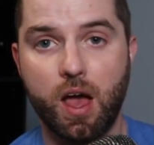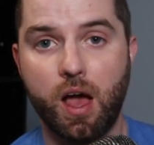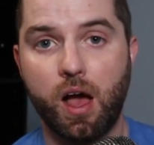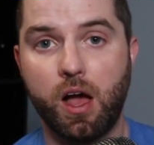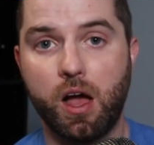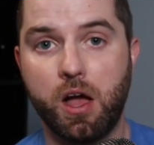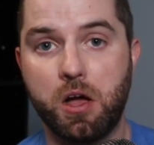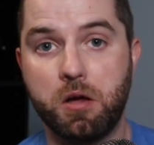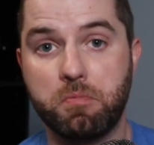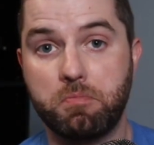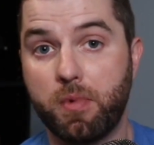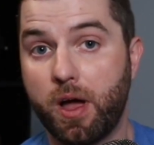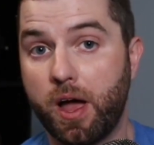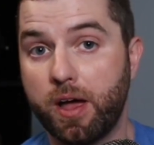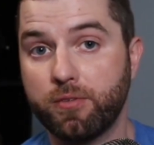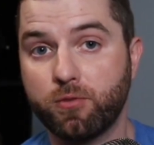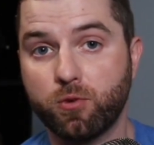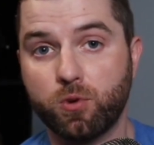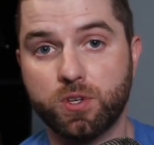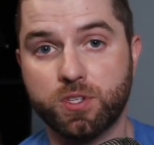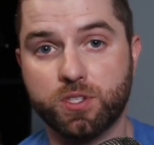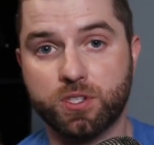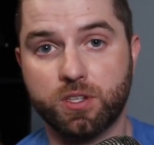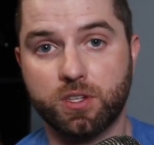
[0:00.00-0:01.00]
I've
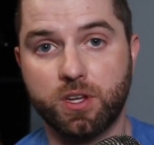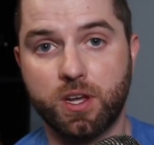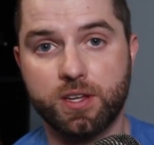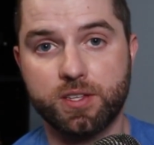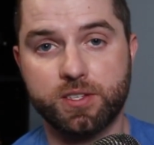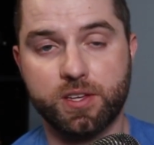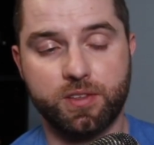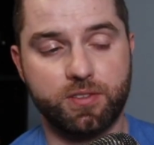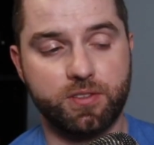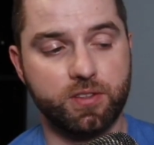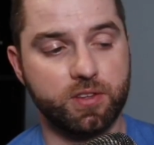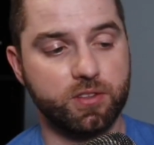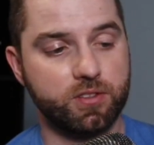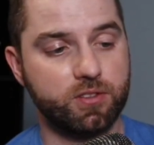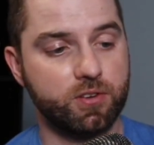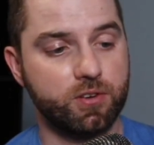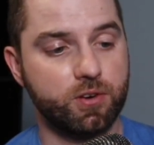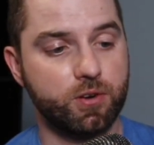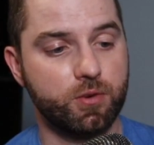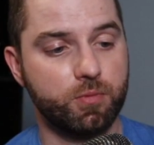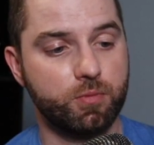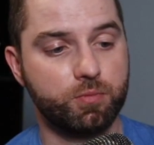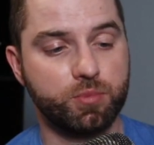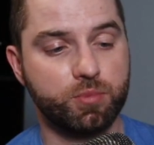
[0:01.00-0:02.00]
always liked. I think
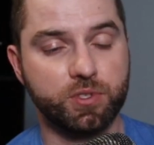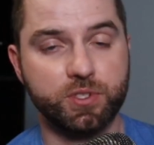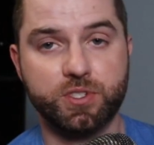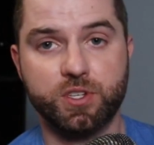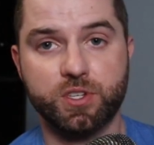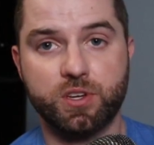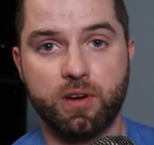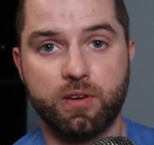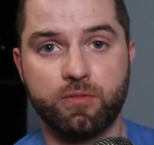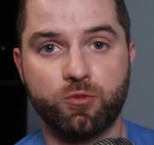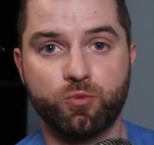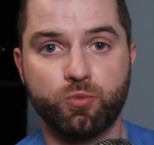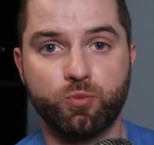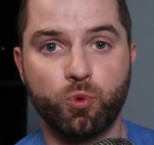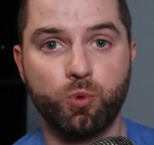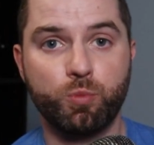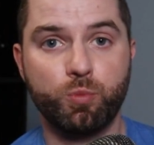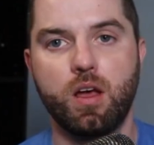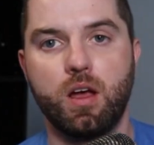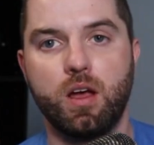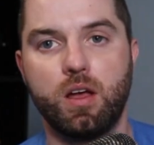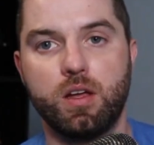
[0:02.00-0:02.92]
they're plenty comfortable.